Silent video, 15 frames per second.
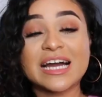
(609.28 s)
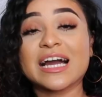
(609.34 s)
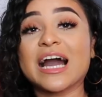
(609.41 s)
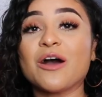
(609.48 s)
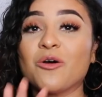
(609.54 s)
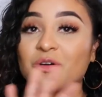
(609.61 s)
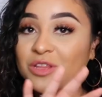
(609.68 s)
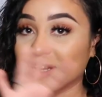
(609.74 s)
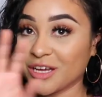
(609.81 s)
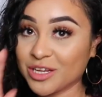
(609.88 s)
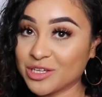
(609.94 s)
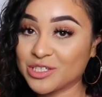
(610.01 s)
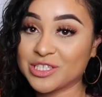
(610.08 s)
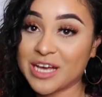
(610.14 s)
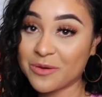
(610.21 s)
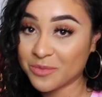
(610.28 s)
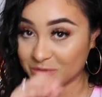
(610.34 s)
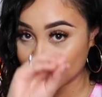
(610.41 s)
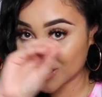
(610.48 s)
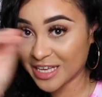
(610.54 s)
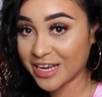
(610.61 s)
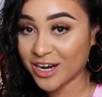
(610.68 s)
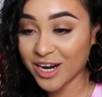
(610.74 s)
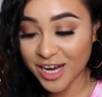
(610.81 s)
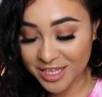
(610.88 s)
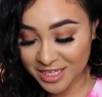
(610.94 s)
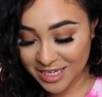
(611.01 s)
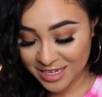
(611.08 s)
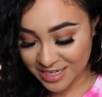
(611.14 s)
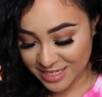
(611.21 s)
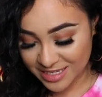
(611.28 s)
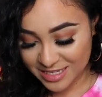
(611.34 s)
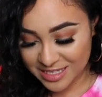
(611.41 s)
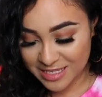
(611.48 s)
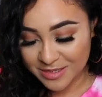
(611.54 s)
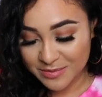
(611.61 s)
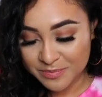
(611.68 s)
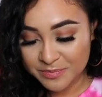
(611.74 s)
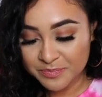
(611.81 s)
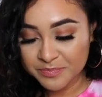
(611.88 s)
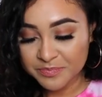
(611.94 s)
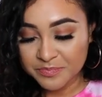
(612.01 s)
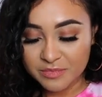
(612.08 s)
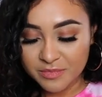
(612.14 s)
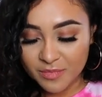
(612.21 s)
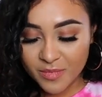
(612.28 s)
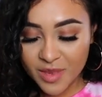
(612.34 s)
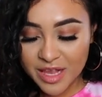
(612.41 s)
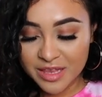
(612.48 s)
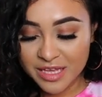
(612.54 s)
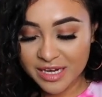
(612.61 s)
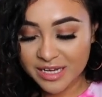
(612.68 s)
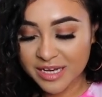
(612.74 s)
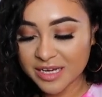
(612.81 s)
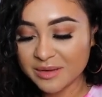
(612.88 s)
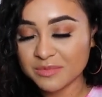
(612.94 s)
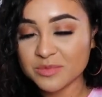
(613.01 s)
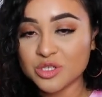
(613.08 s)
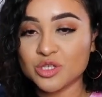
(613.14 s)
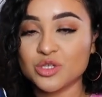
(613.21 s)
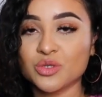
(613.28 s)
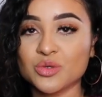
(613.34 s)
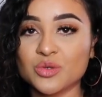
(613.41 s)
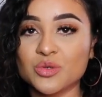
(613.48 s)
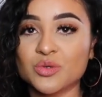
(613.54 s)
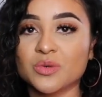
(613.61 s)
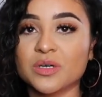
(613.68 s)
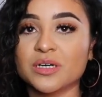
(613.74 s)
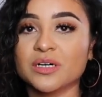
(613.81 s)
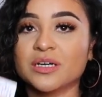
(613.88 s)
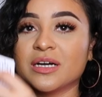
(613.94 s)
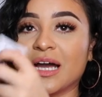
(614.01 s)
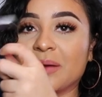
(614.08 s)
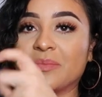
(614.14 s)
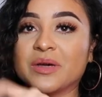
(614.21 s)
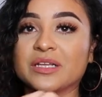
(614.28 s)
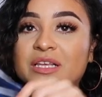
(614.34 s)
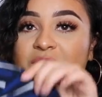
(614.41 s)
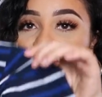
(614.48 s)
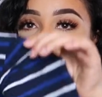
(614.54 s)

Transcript: think I got all the colors that was there on the list then I got him two, I picked